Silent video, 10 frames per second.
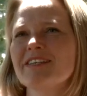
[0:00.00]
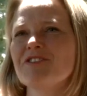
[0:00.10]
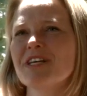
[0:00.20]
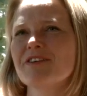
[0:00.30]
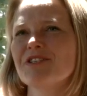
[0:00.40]
in
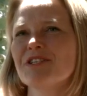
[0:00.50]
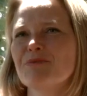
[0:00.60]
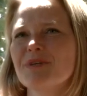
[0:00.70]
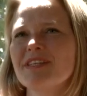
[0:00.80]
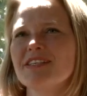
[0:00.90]
conjunction
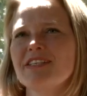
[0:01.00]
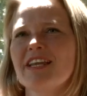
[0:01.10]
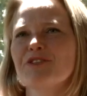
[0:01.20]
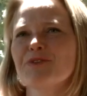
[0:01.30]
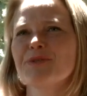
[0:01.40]
with the
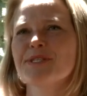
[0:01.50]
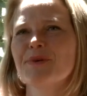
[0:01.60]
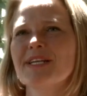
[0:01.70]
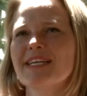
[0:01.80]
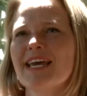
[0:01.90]
International
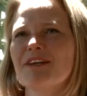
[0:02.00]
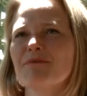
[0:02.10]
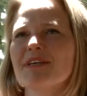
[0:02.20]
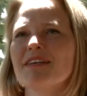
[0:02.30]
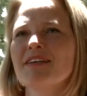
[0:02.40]
Screen
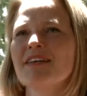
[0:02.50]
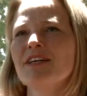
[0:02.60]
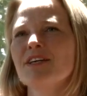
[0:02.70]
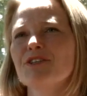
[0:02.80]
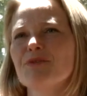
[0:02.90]
Academy
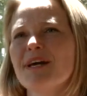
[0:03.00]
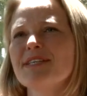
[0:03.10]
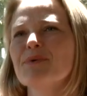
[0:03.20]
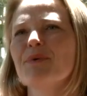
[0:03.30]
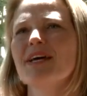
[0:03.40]
to
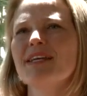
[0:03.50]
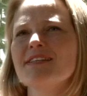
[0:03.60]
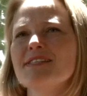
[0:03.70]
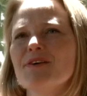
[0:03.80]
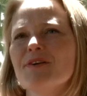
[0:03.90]
raise
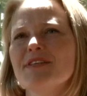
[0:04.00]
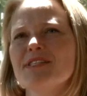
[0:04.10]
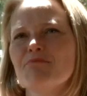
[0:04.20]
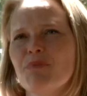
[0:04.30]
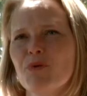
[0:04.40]
awareness on this
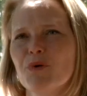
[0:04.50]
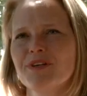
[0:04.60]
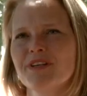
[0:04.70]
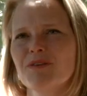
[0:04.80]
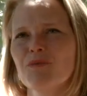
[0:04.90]

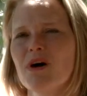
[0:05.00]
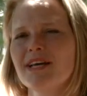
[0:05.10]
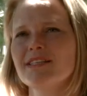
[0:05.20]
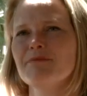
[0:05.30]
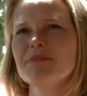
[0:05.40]
important and
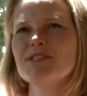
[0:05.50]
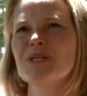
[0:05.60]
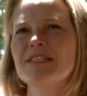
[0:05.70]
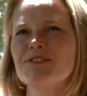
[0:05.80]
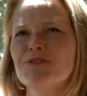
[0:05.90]
widely
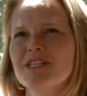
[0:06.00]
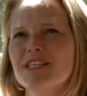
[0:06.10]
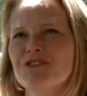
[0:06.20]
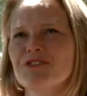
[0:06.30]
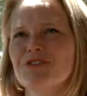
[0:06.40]
misunderstood
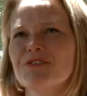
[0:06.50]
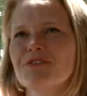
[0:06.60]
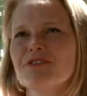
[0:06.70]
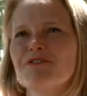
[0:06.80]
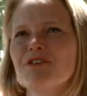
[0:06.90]
issue
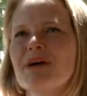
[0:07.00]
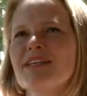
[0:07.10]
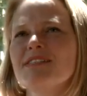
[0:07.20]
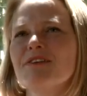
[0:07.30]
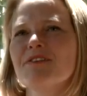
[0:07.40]
of
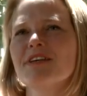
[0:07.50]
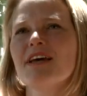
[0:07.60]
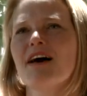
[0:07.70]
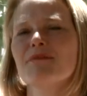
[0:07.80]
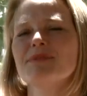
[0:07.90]
humanitarian
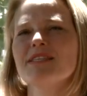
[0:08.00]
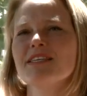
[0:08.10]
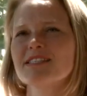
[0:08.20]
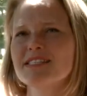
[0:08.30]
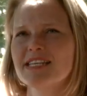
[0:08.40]
harms in the
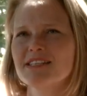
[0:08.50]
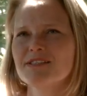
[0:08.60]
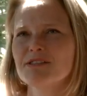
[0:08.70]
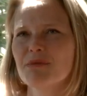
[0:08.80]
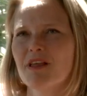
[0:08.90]
extended
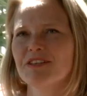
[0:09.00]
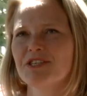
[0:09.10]
supply